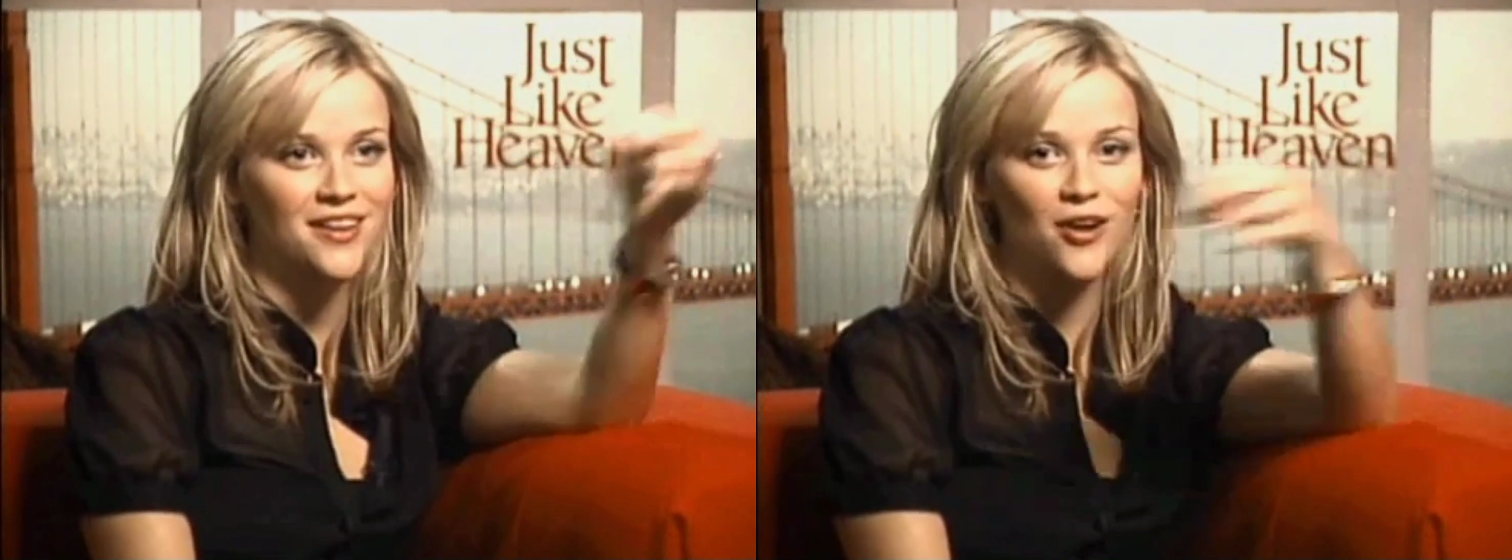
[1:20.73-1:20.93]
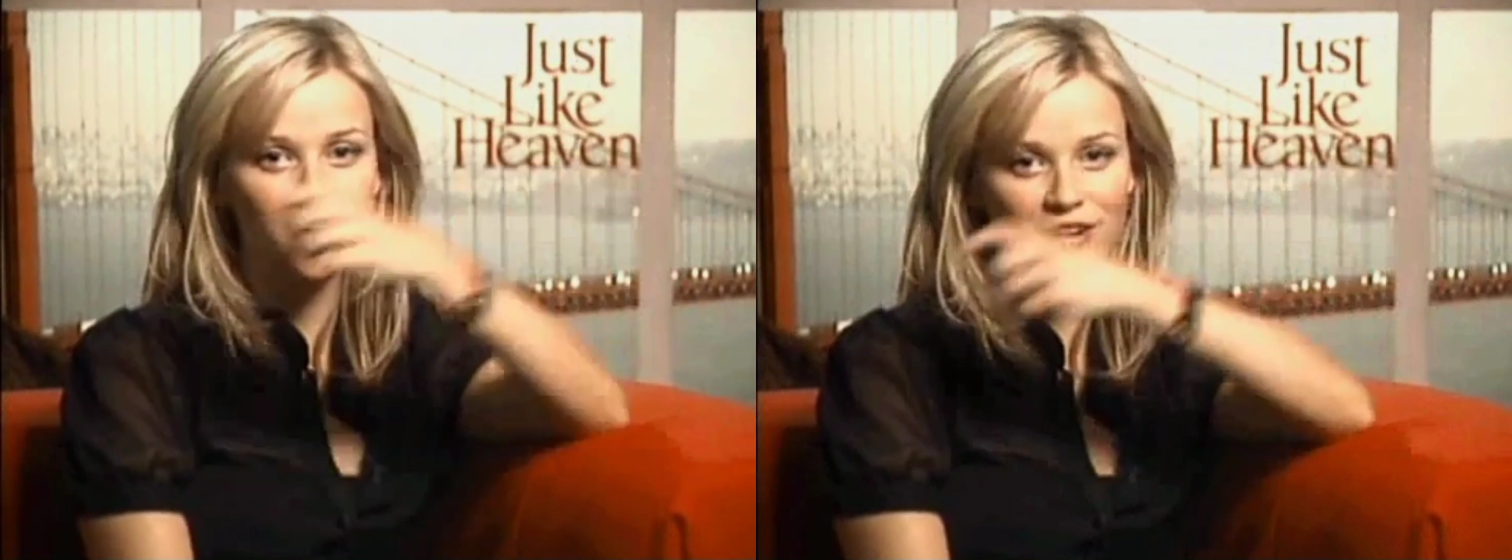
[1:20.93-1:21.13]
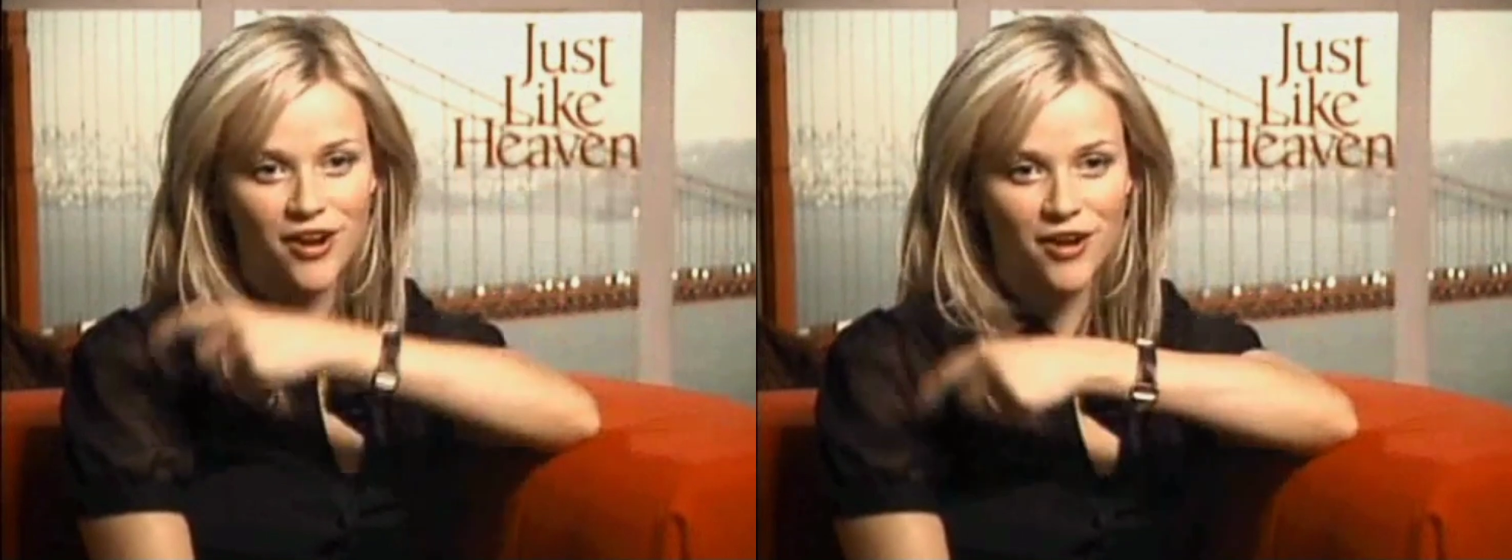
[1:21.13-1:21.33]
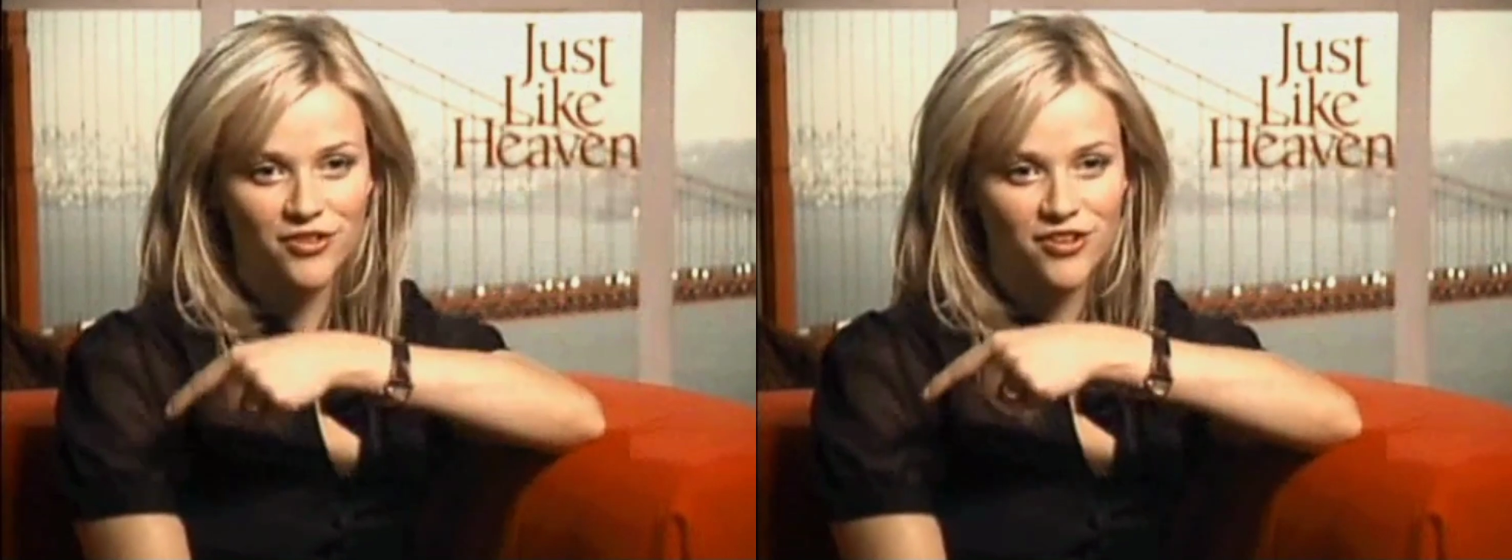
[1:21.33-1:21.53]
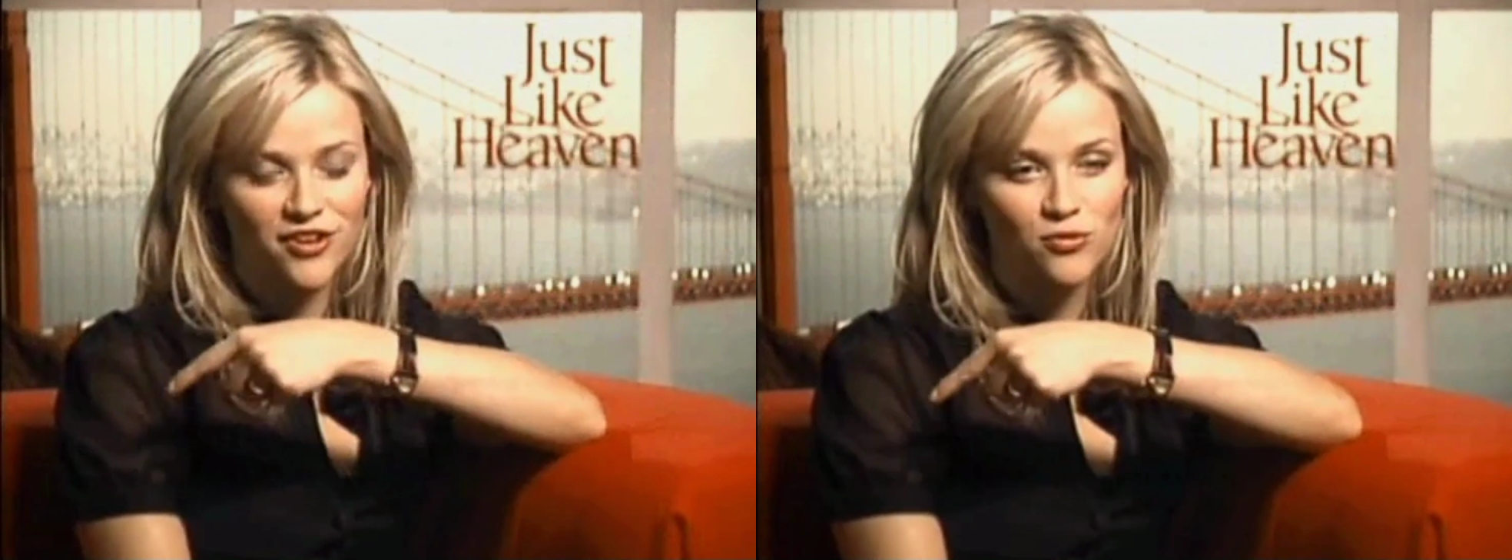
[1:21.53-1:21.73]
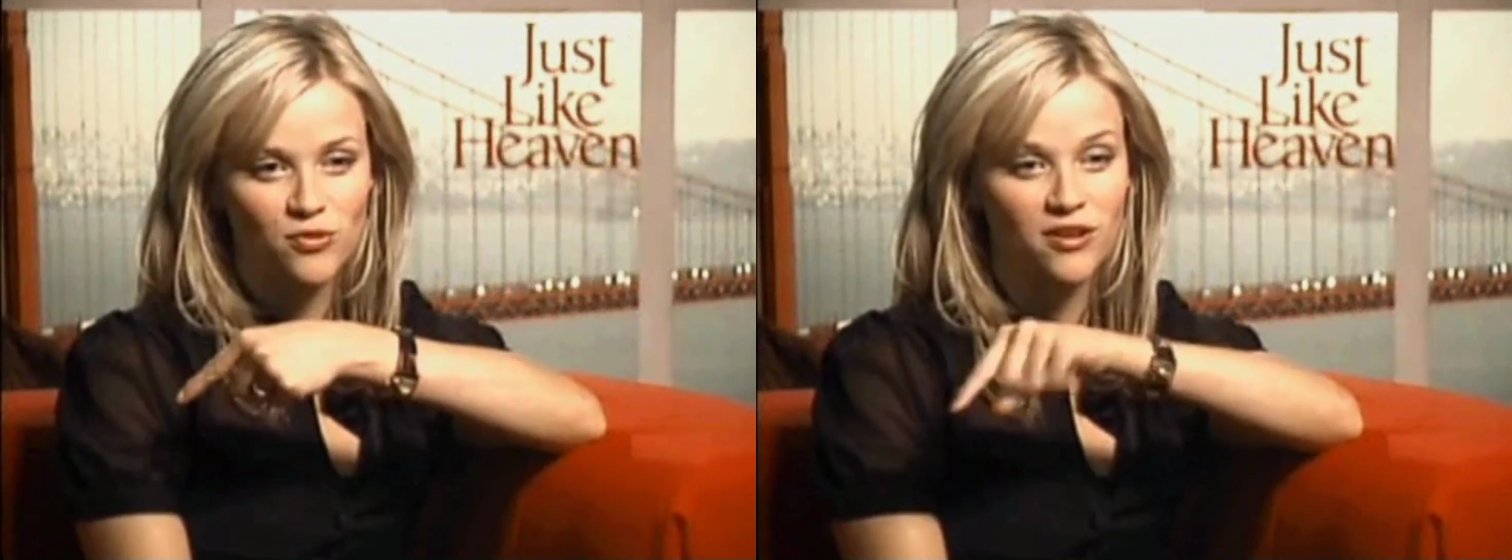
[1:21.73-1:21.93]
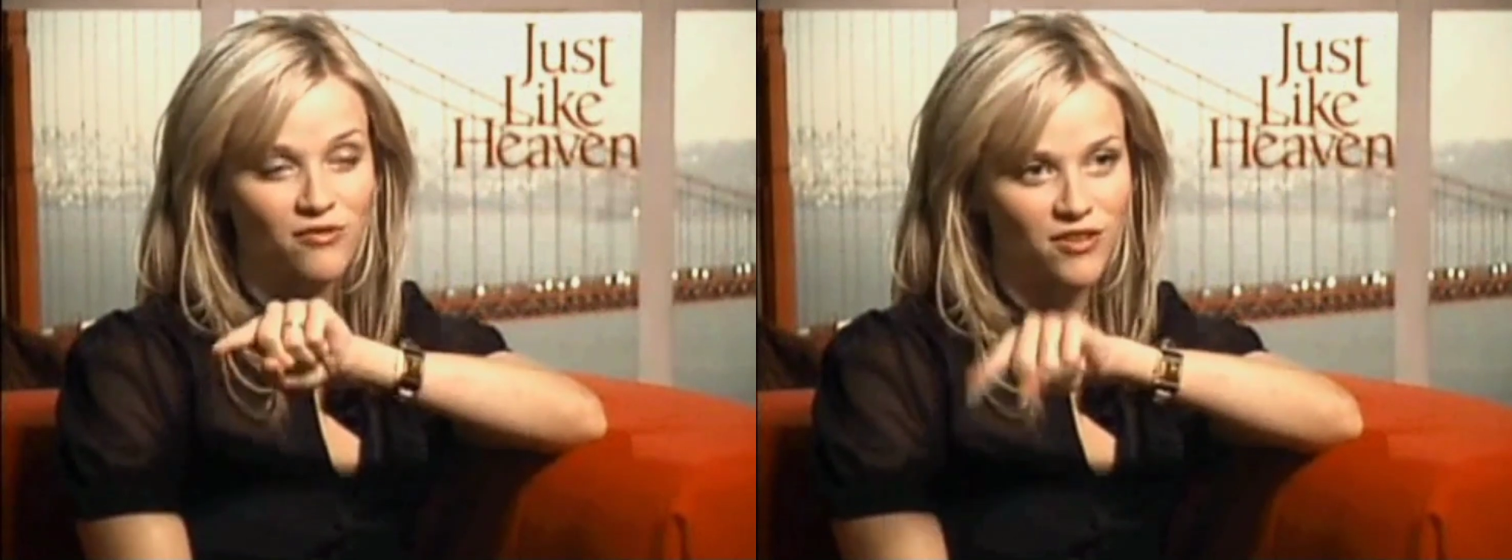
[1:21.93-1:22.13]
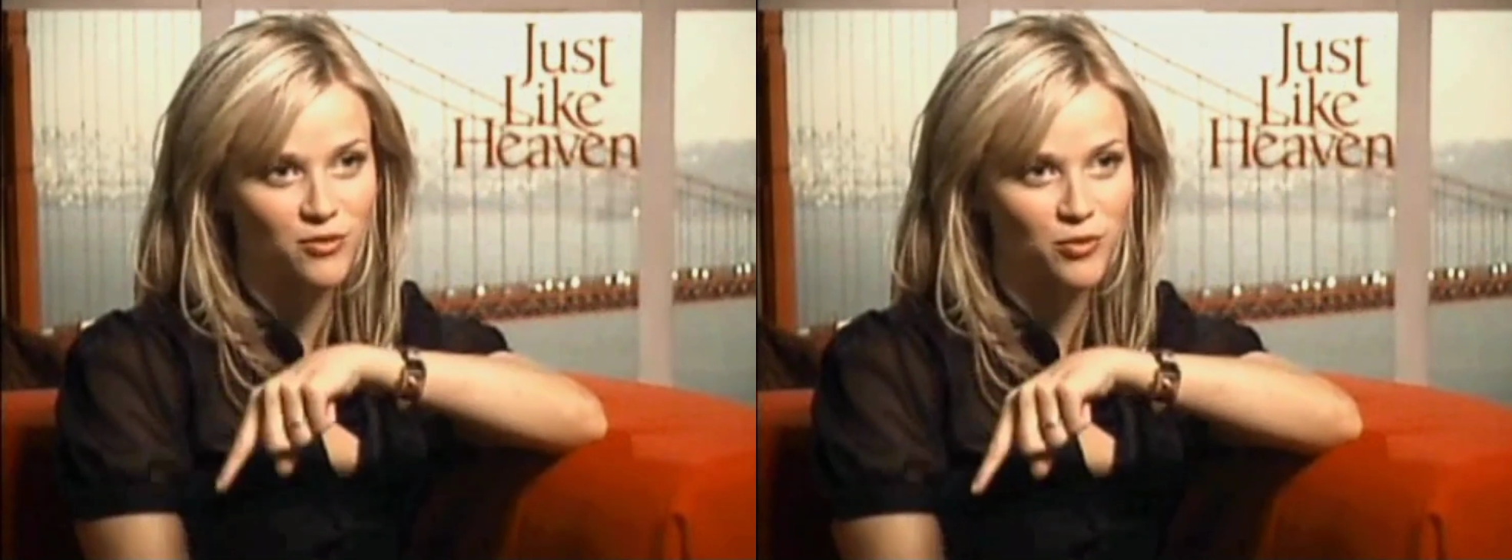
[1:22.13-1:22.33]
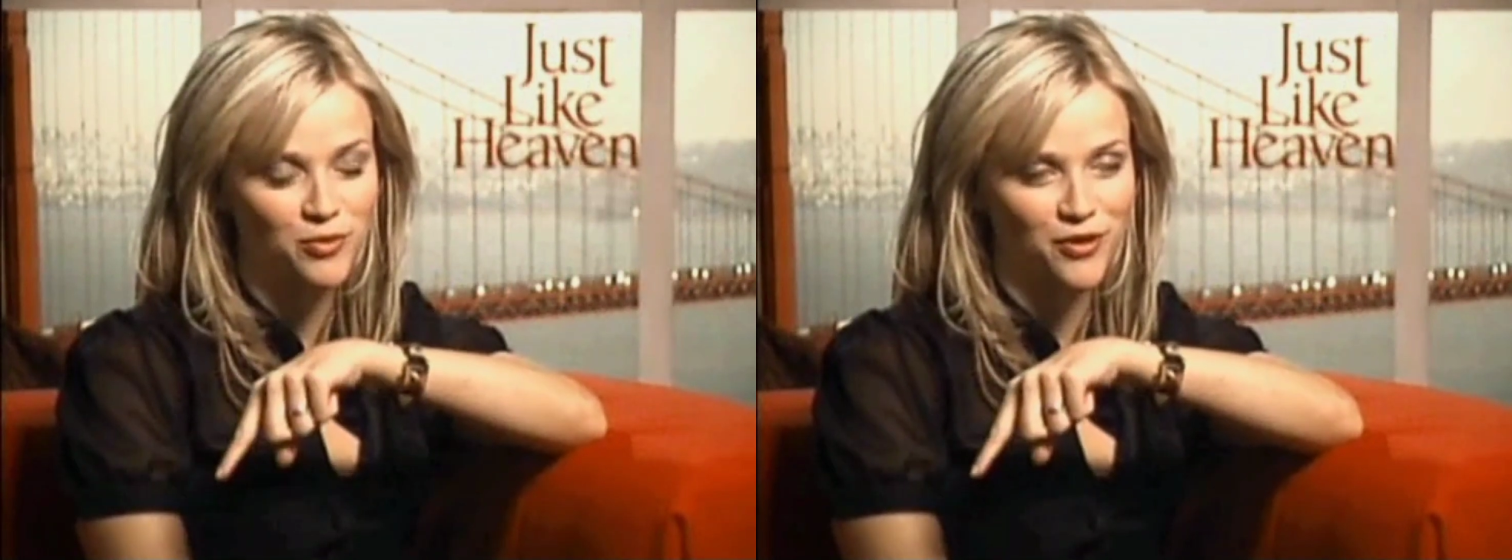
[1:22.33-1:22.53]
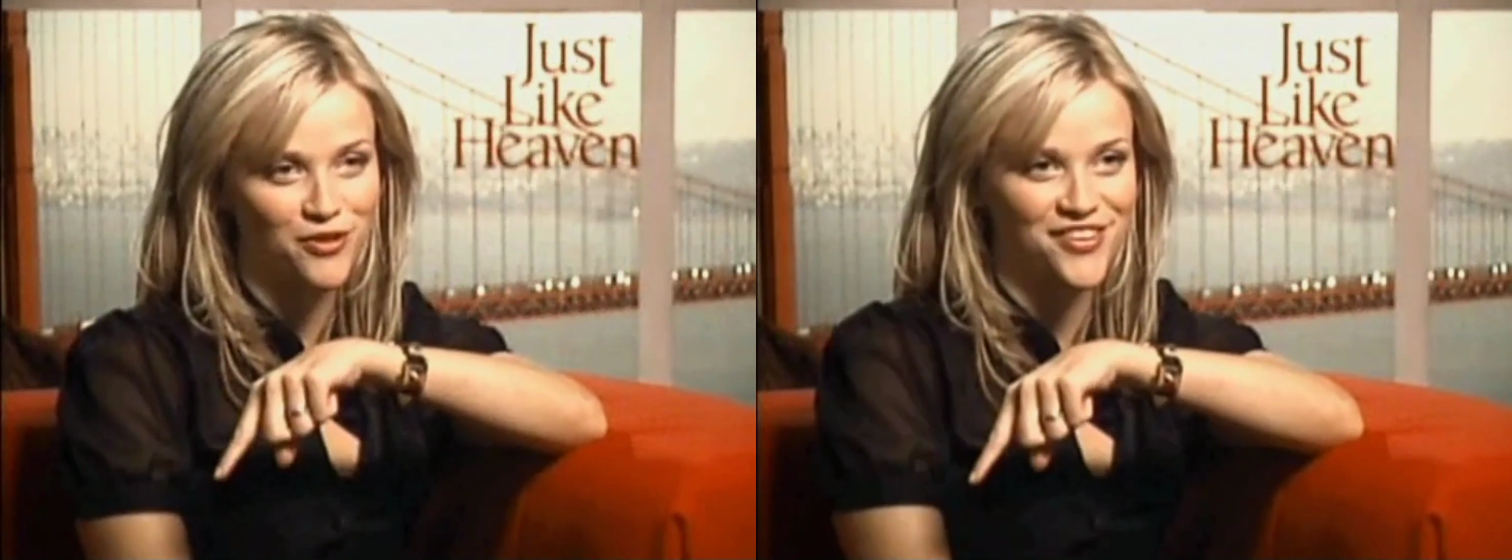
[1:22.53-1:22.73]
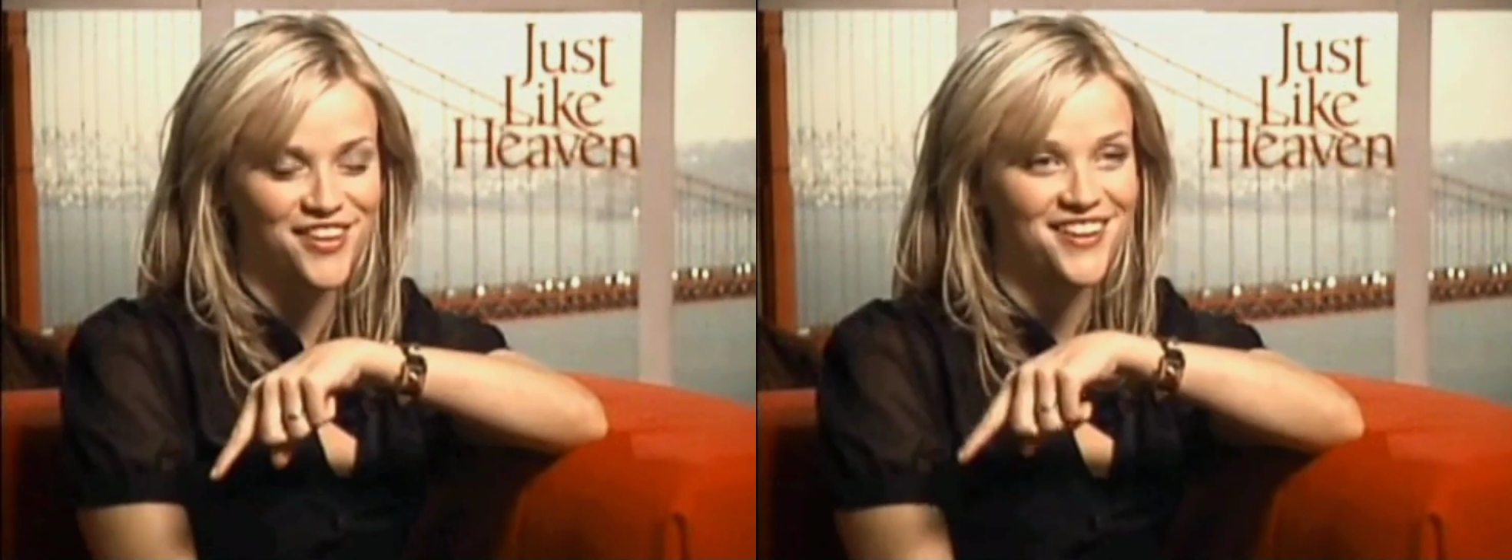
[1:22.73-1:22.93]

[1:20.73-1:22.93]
carry on a conversation with an invisible person,